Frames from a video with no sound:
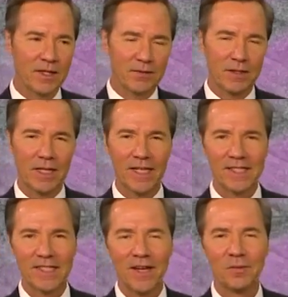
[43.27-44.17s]
The
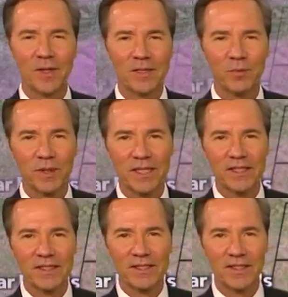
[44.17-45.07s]
light southwest
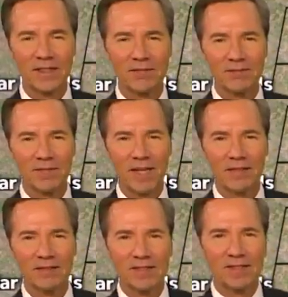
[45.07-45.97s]
breeze uh,
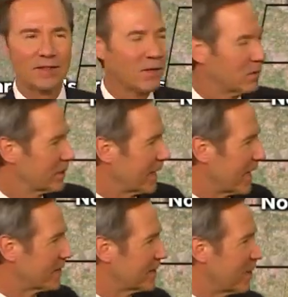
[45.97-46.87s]
kind of still holding
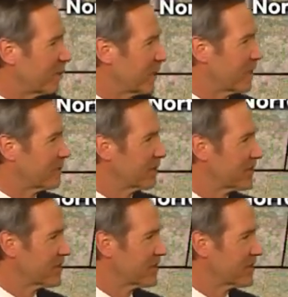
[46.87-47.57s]
on to Eppley Airfield's